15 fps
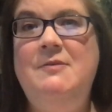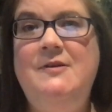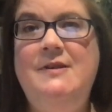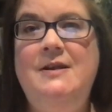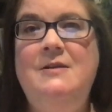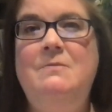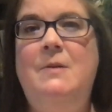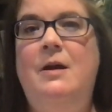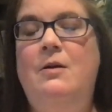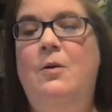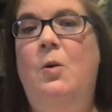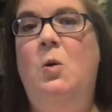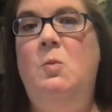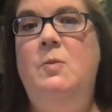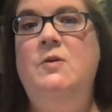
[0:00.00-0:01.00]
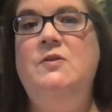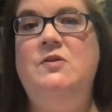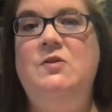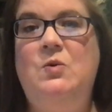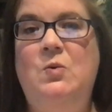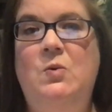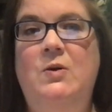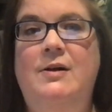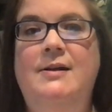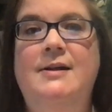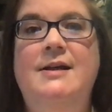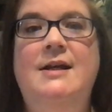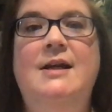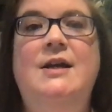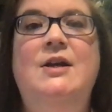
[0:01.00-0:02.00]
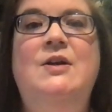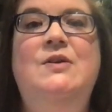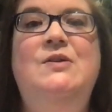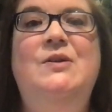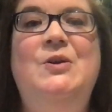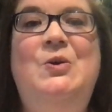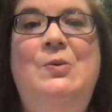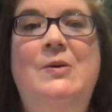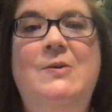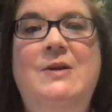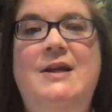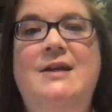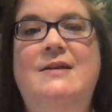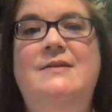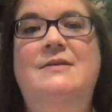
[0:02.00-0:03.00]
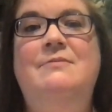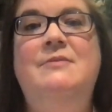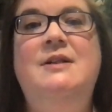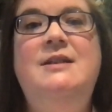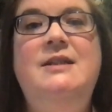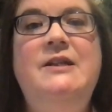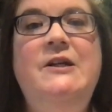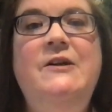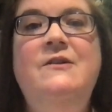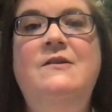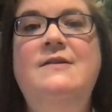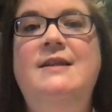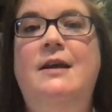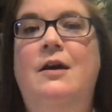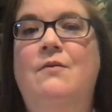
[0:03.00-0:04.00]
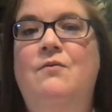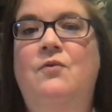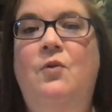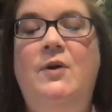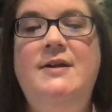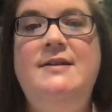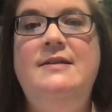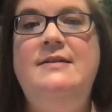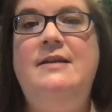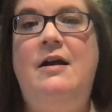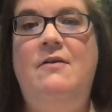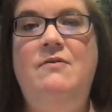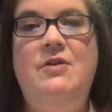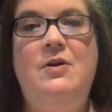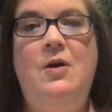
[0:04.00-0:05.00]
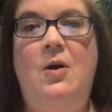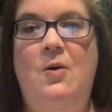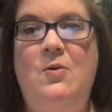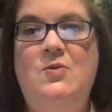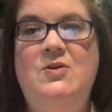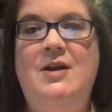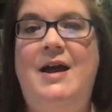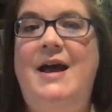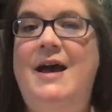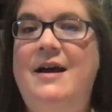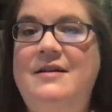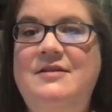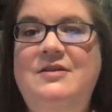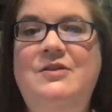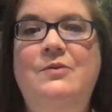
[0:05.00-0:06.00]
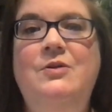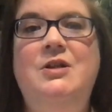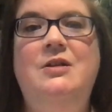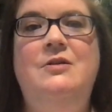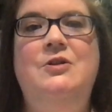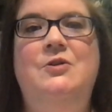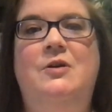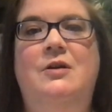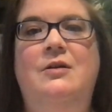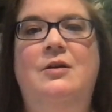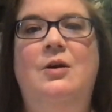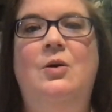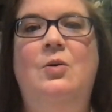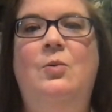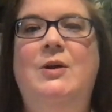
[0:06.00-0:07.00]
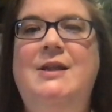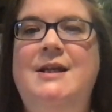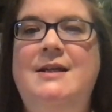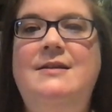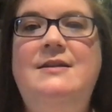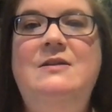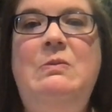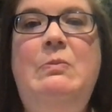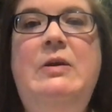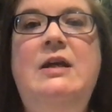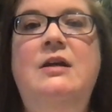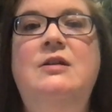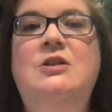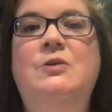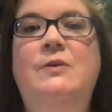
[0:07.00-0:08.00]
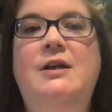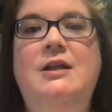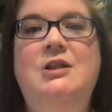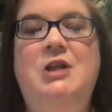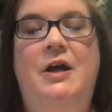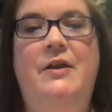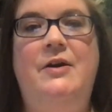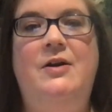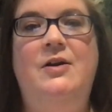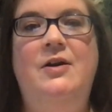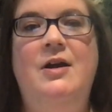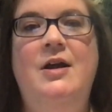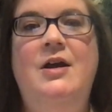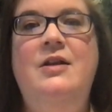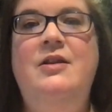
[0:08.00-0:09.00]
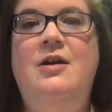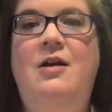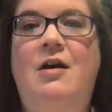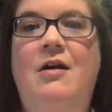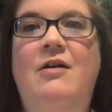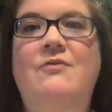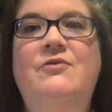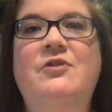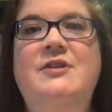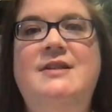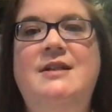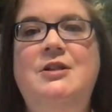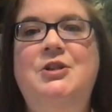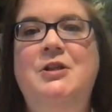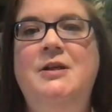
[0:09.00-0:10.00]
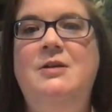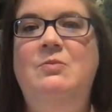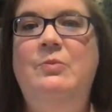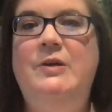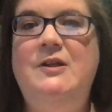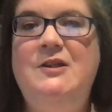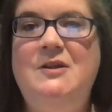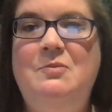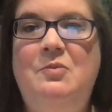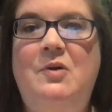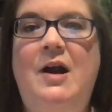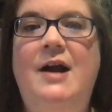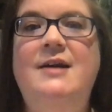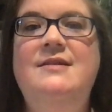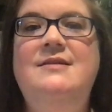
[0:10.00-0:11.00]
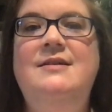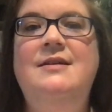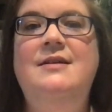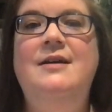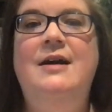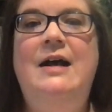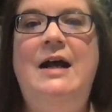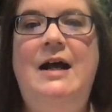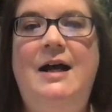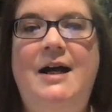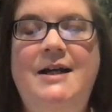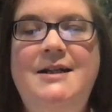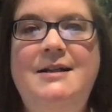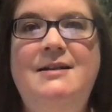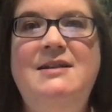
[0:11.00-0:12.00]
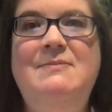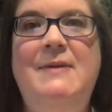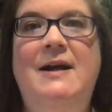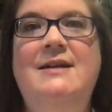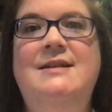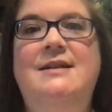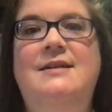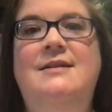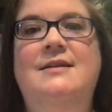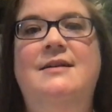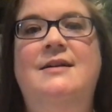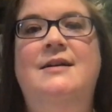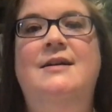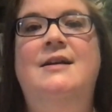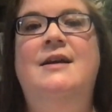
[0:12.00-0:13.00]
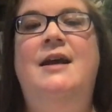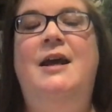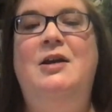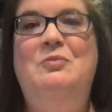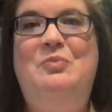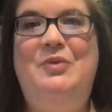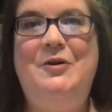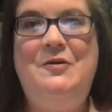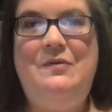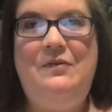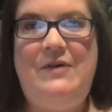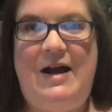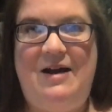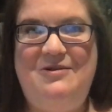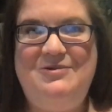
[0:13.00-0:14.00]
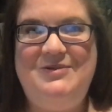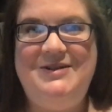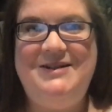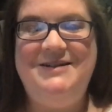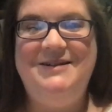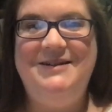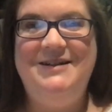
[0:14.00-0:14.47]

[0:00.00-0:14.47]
Museum and Opal School. So the quote is, "Materials have voices of their own, as do children. When they speak to each other, the conversation can be surprising, unexpected, and profound."